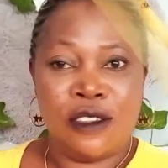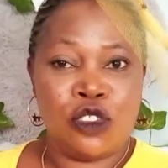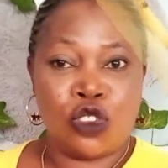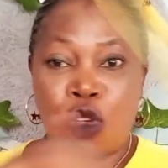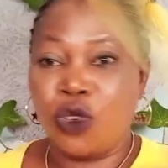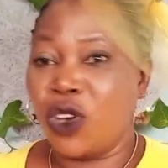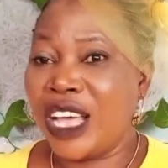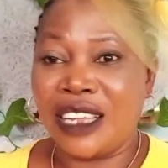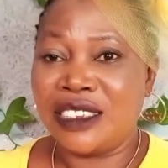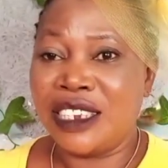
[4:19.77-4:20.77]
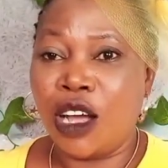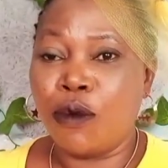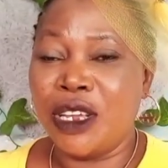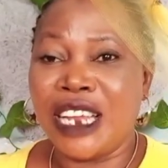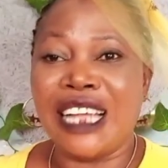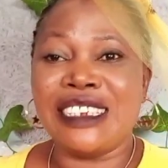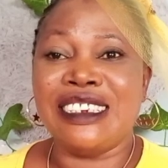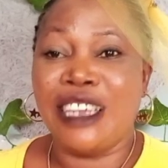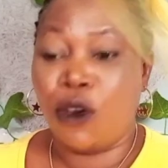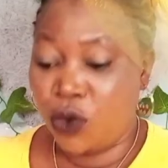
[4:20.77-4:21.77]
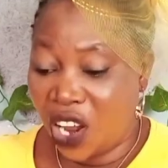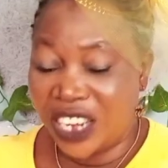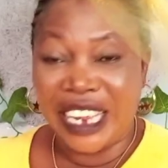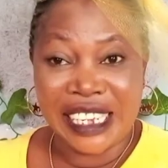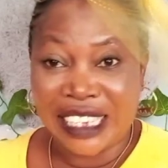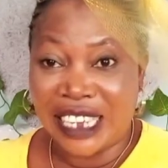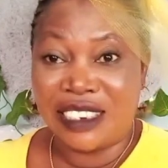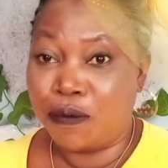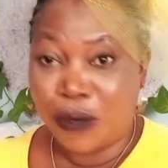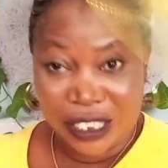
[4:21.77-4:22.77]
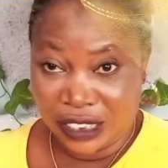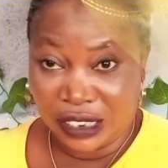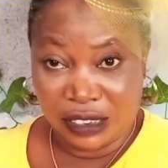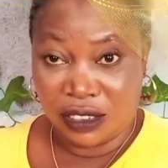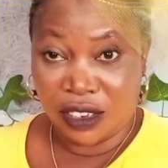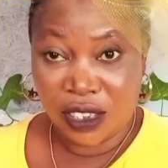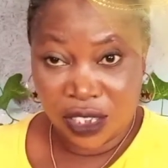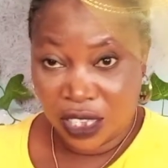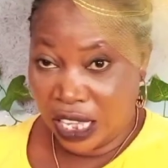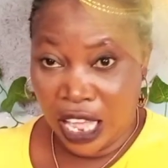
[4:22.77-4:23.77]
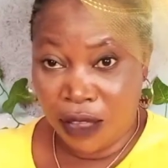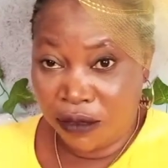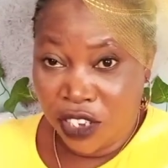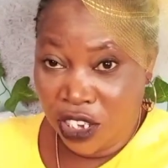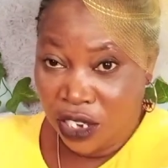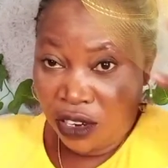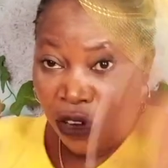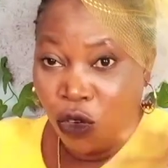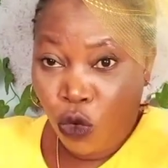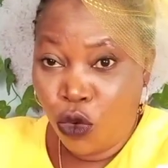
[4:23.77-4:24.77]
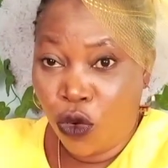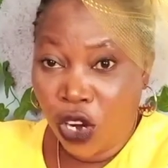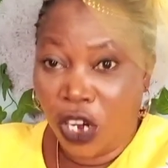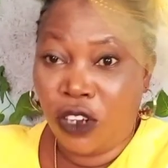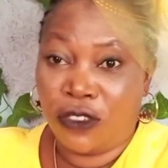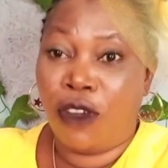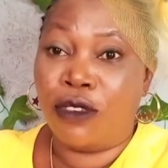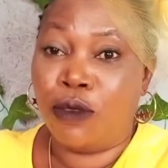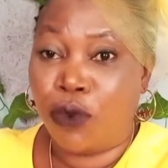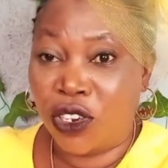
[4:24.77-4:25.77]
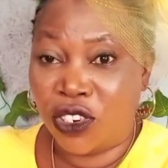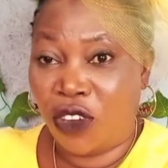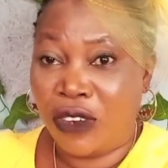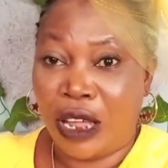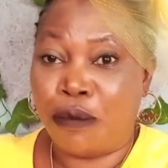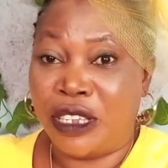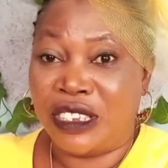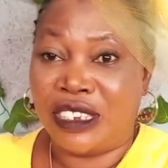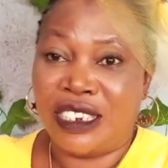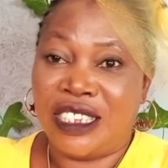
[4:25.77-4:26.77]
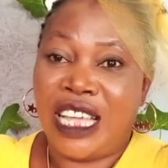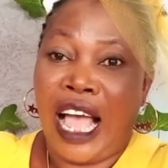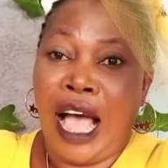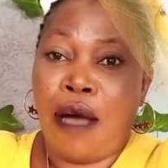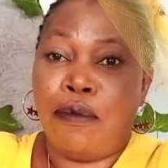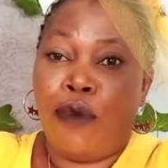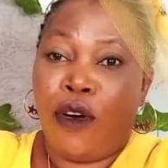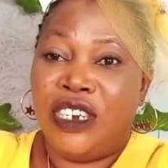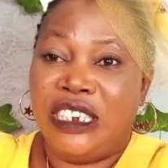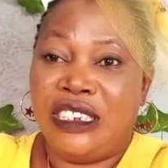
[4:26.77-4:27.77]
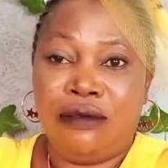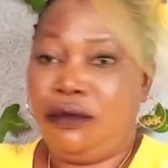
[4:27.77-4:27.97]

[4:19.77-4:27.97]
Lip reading: So you can't tell me that they will not nickel the person, empty, remove clothes from the body of that person and burn it.